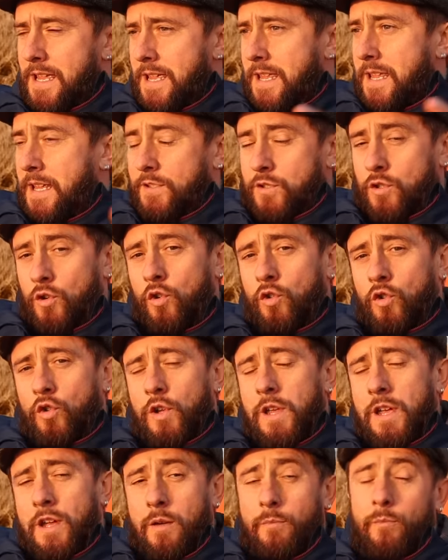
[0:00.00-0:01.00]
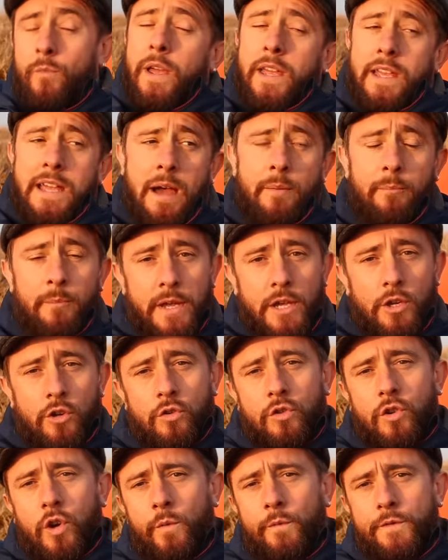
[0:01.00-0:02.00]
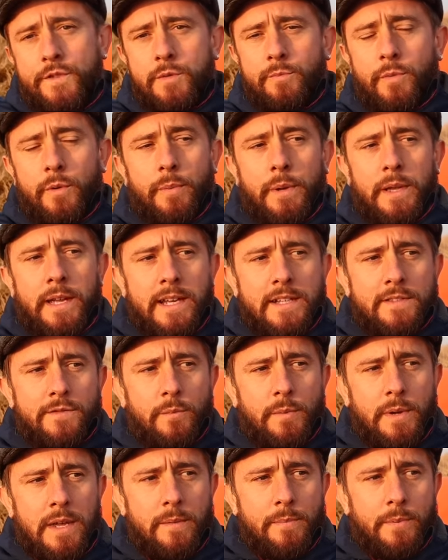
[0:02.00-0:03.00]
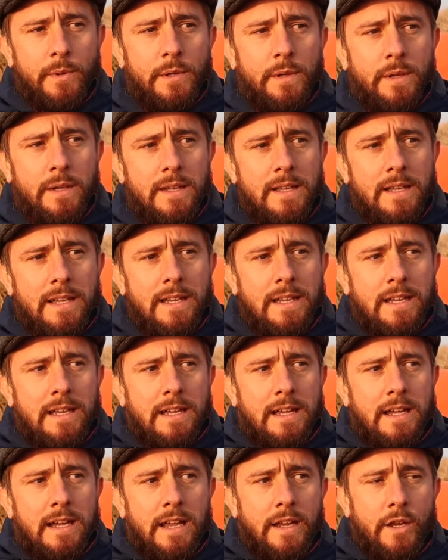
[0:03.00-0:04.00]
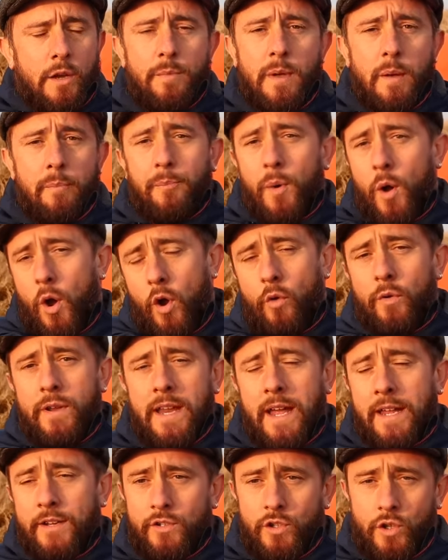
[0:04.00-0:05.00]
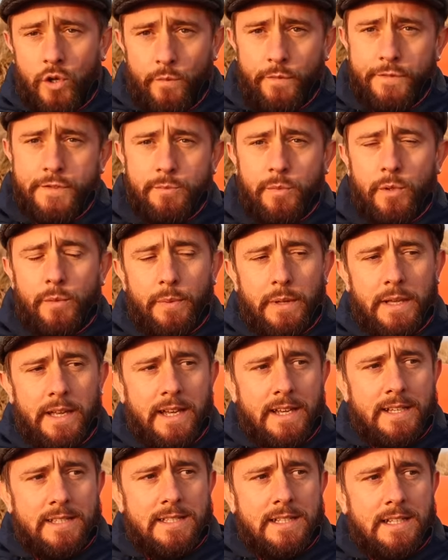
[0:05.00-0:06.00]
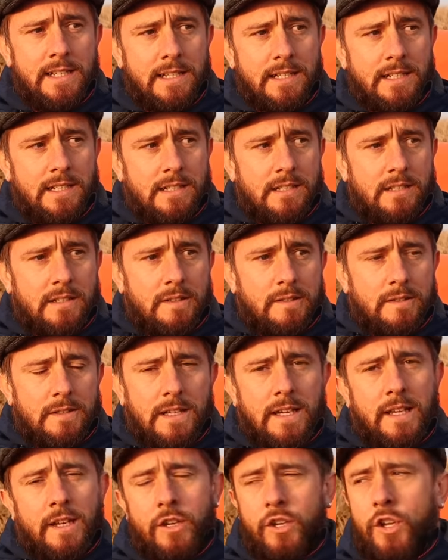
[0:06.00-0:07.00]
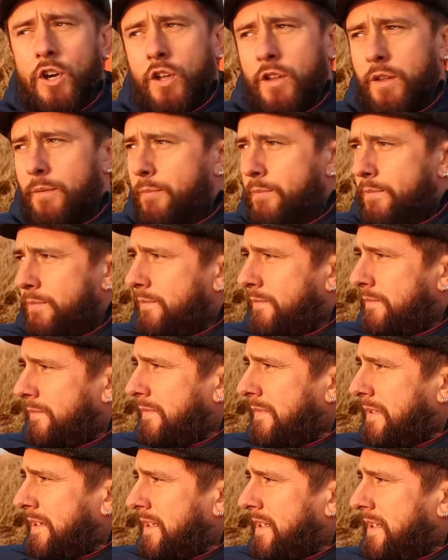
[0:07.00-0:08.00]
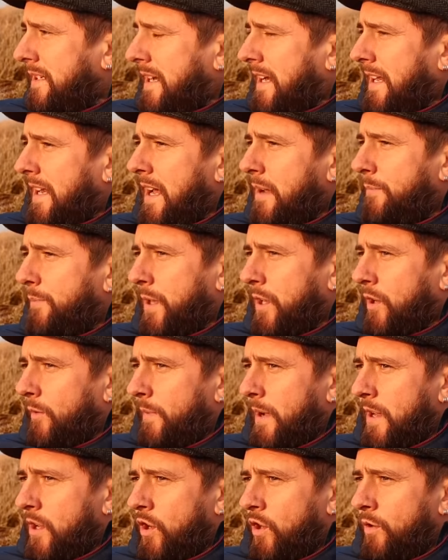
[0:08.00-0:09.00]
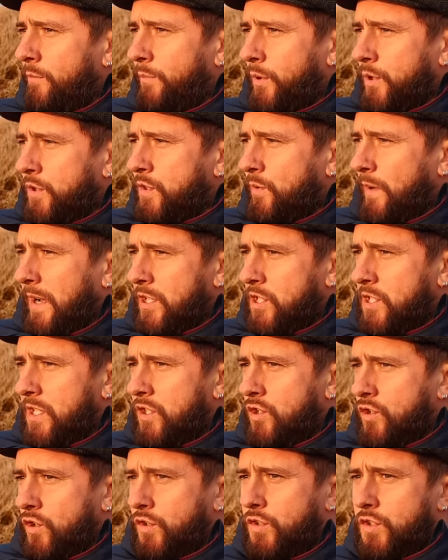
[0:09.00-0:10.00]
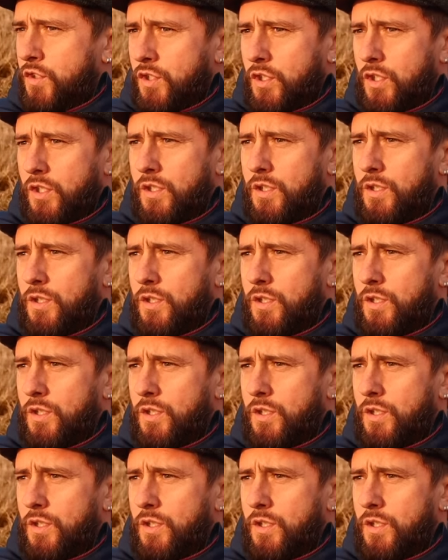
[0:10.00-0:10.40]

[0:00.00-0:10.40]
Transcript: it can be an uncomfortable place for people. It can be a boring and uncomfortable place. And I know that I like being on my own, but to actually just